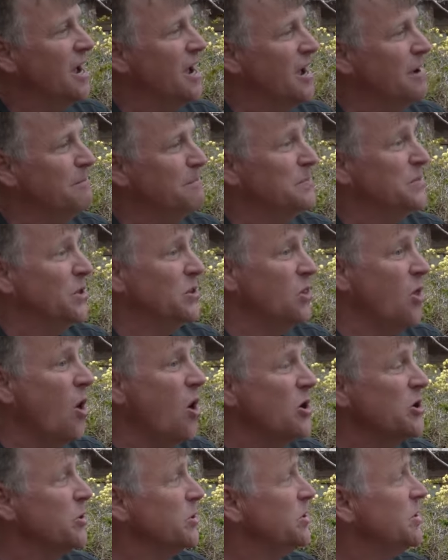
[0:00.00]
um, the
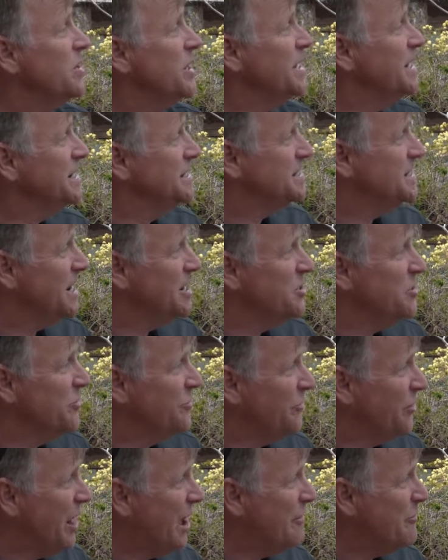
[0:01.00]
longer you can extend
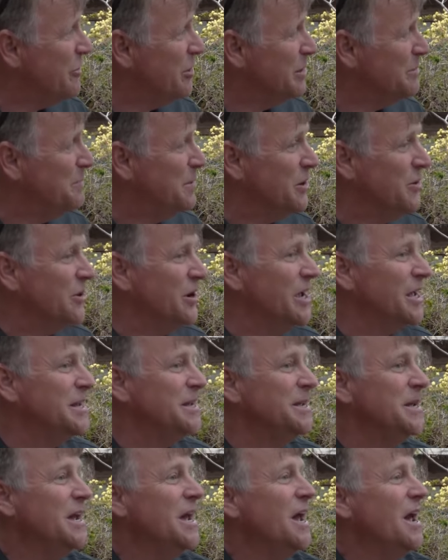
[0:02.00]
your flowering period.